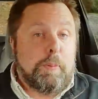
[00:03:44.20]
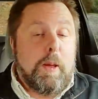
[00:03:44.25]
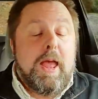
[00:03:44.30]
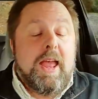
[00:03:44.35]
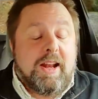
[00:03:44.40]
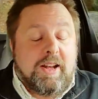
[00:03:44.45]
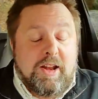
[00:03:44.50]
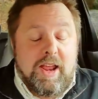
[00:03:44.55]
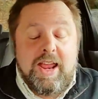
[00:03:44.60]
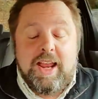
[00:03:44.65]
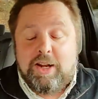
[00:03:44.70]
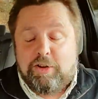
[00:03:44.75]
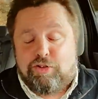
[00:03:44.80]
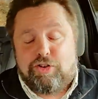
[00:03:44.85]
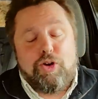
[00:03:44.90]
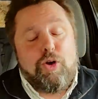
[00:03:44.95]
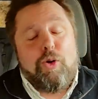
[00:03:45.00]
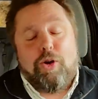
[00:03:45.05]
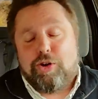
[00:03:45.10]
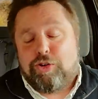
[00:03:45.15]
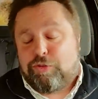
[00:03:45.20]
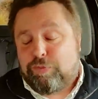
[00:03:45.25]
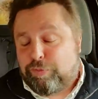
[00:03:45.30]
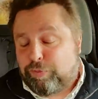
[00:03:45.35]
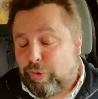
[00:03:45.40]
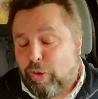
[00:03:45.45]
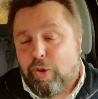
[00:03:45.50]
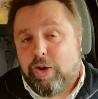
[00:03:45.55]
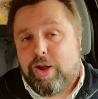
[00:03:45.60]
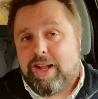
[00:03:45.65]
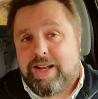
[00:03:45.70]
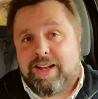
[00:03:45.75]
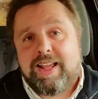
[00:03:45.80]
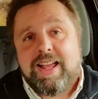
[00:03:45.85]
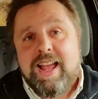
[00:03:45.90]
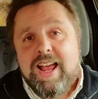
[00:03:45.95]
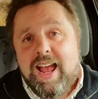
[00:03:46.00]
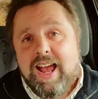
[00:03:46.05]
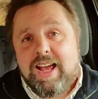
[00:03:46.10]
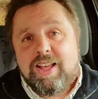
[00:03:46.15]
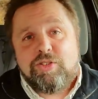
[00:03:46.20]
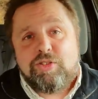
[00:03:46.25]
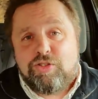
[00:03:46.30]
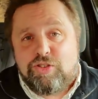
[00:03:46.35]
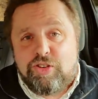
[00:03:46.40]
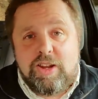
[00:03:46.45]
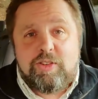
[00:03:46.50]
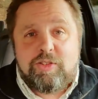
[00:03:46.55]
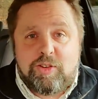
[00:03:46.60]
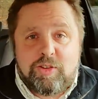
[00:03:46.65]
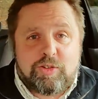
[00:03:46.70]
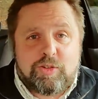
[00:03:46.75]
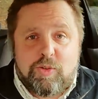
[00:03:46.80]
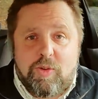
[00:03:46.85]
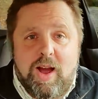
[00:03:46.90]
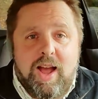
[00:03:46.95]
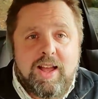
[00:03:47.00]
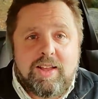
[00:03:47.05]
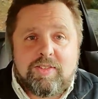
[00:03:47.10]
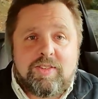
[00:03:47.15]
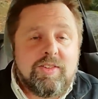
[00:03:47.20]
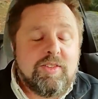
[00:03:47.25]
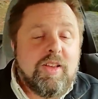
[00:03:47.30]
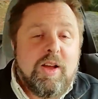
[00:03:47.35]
depicting George Floyd as Jesus Christ.